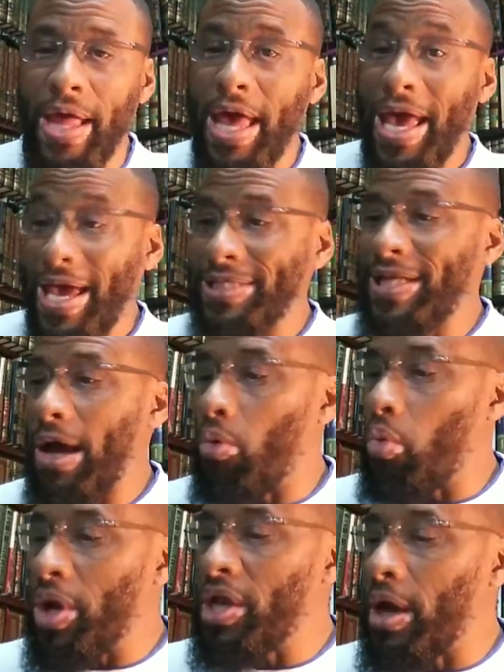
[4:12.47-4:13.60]
is that
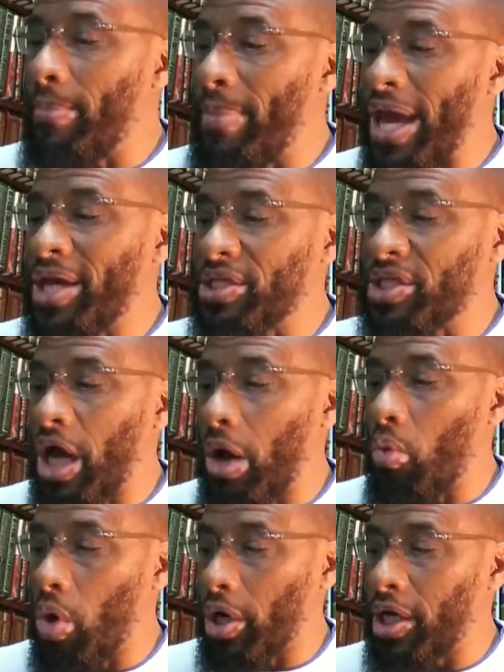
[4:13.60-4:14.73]
when a man is not
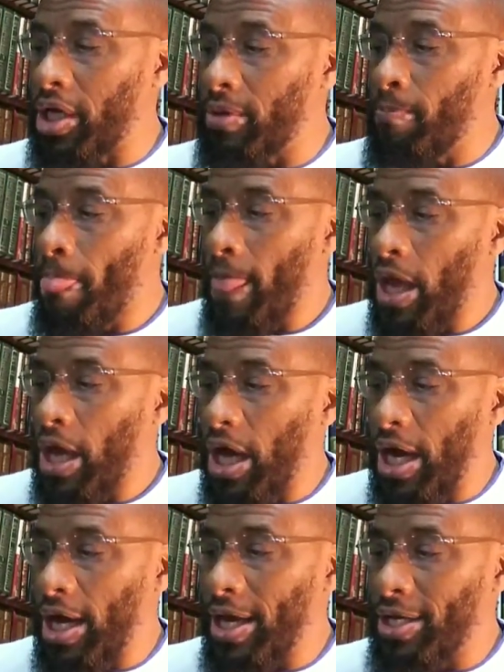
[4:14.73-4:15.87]
working,
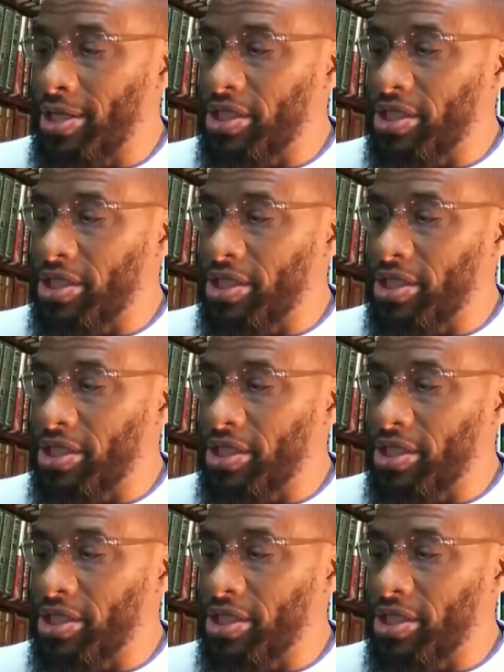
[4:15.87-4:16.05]
uh, and this is